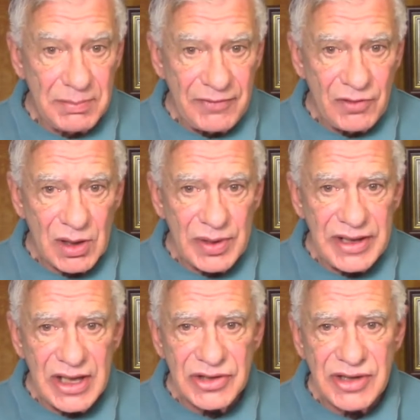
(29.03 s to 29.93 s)
But before
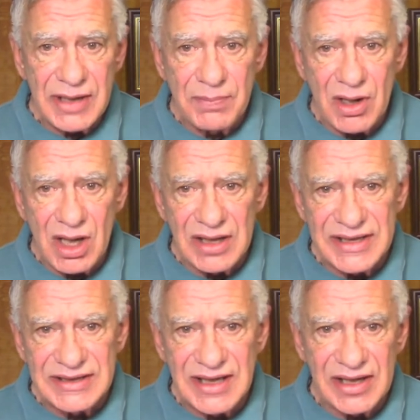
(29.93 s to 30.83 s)
we hear St. Paul
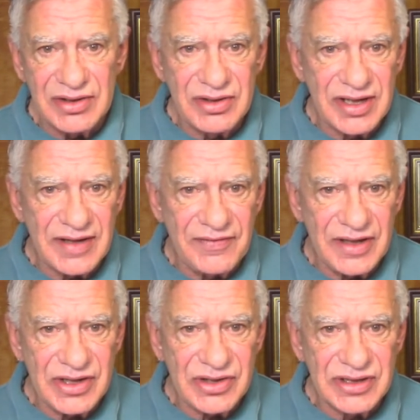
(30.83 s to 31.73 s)
in his letter to the
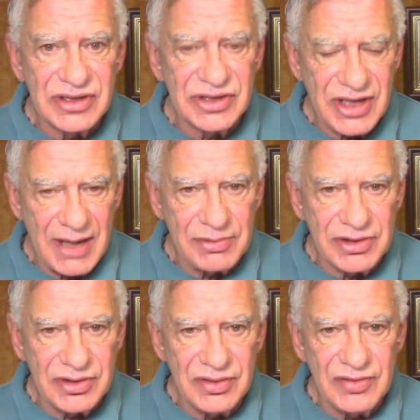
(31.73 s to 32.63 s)
Ephesians,
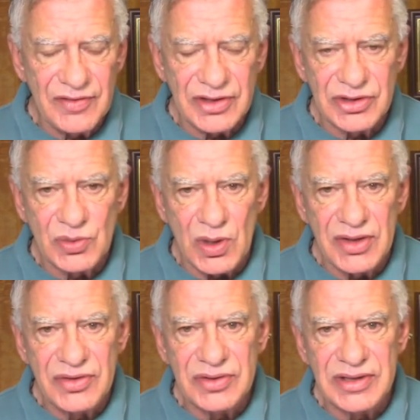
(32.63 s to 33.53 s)
chapter 2, verses
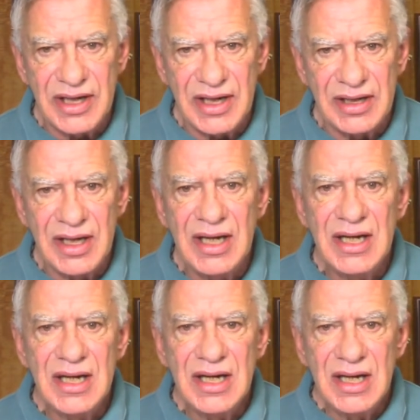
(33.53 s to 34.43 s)
1 through 10,
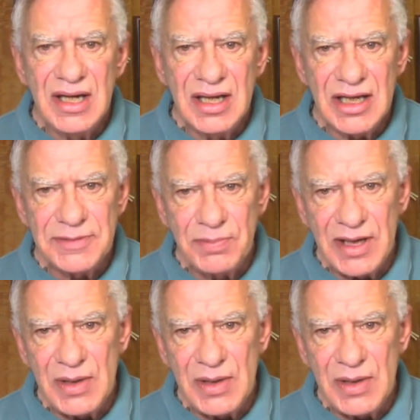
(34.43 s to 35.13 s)
let's